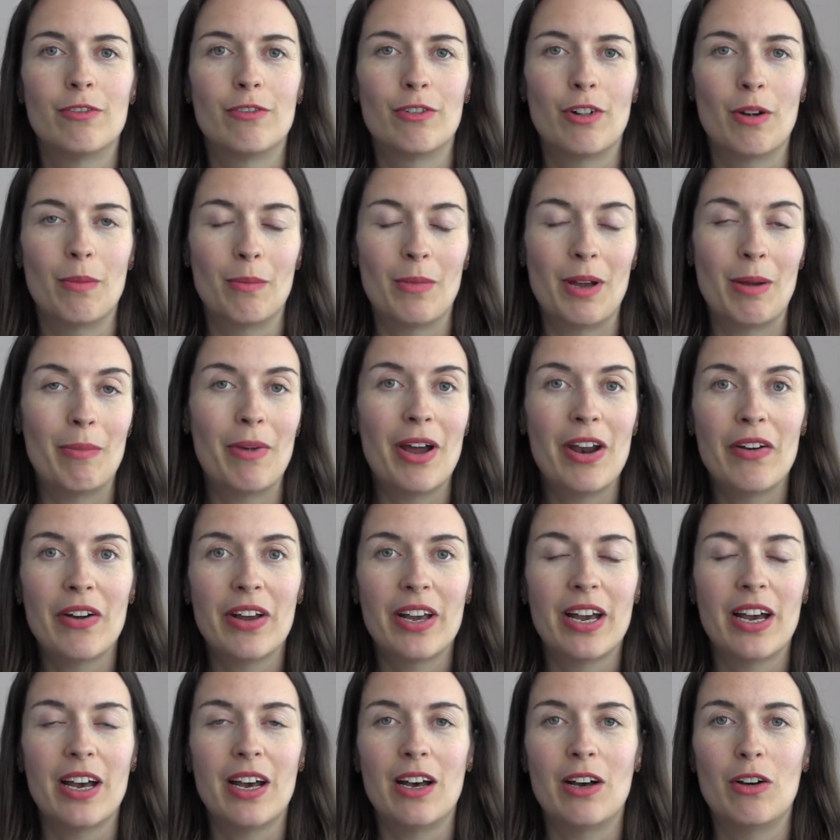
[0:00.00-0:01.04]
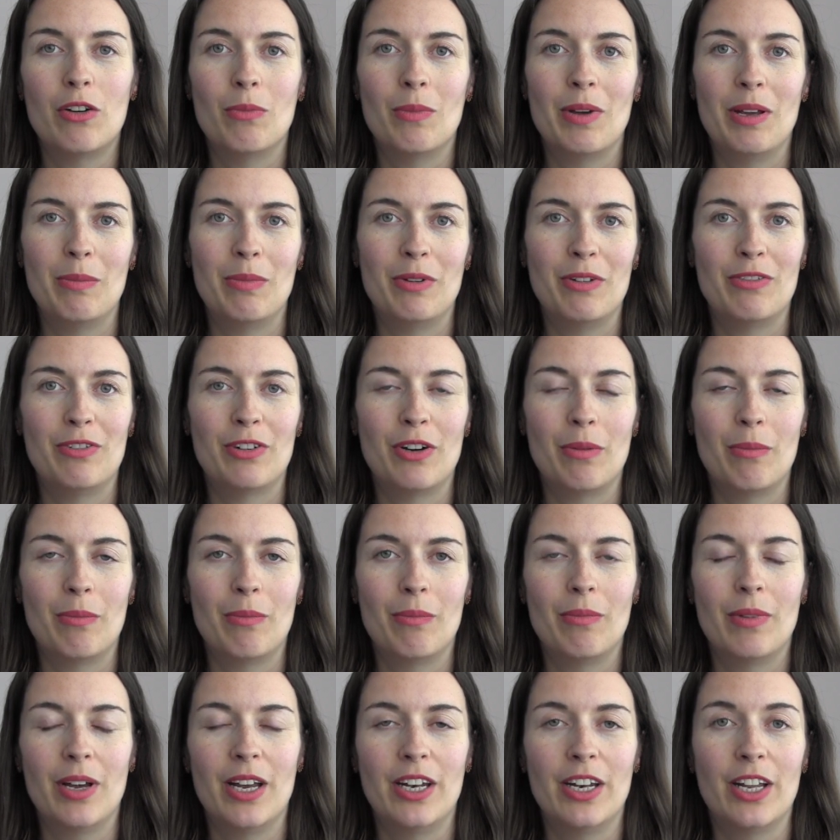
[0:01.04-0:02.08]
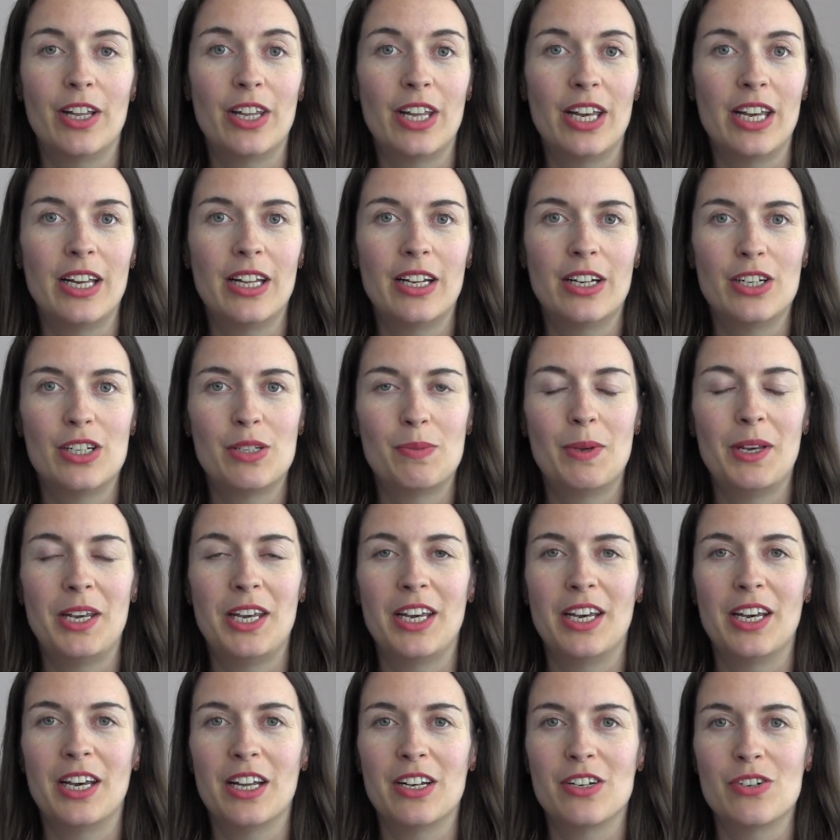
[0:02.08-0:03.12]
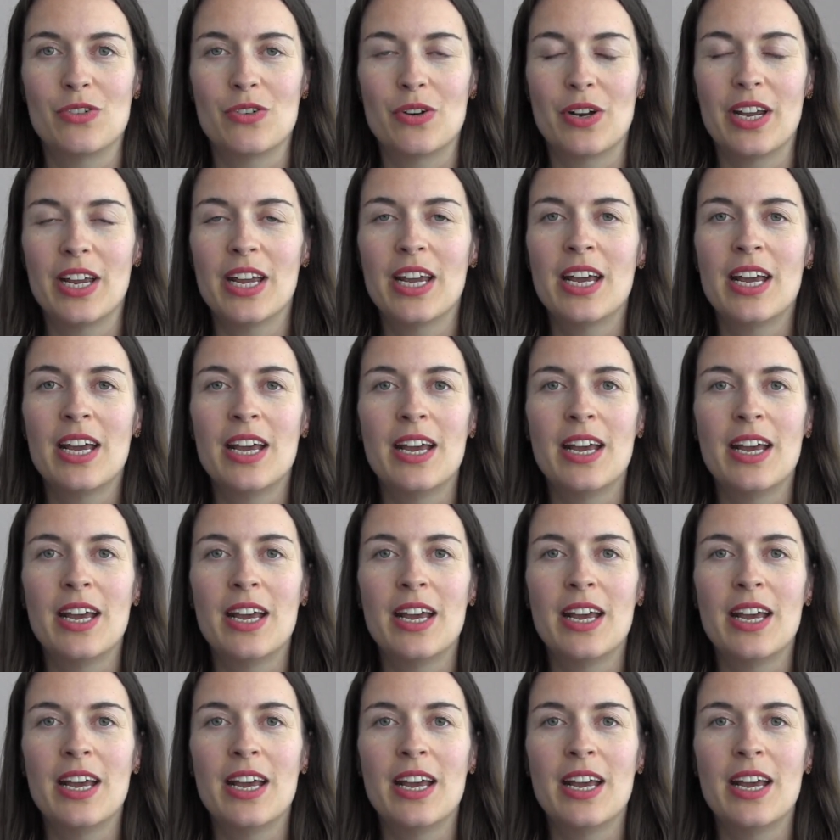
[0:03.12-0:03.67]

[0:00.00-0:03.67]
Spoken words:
America or maybe from another English-speaking country.